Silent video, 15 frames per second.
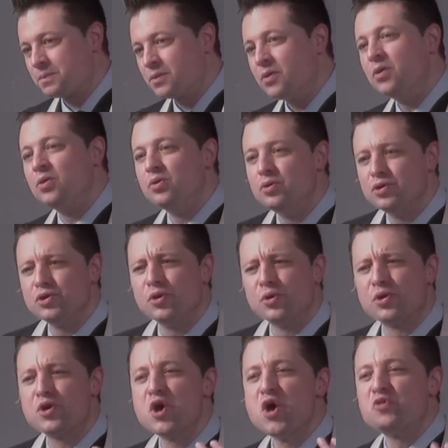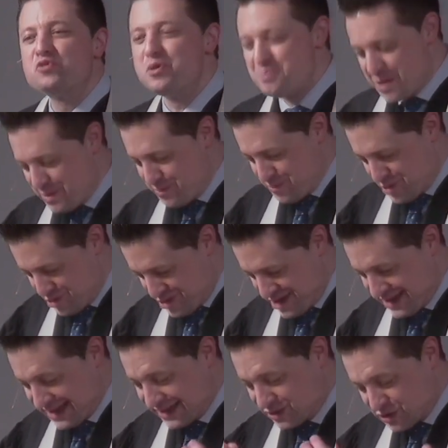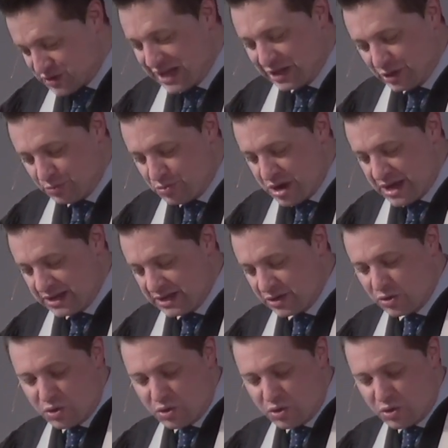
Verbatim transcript: who you're remembering and celebrating,